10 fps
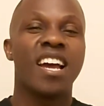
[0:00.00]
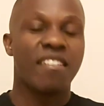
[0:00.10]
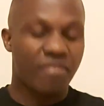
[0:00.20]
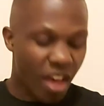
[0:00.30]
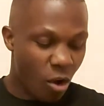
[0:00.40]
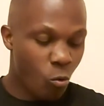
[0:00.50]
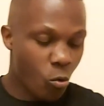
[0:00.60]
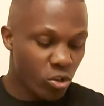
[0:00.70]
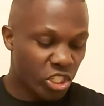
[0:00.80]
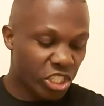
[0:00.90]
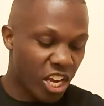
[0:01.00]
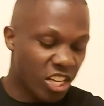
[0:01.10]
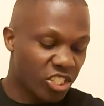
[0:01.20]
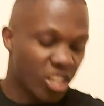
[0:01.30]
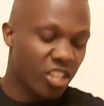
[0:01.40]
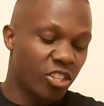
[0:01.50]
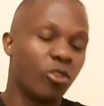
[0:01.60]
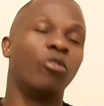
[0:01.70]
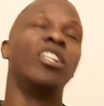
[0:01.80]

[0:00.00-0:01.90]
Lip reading: That will change your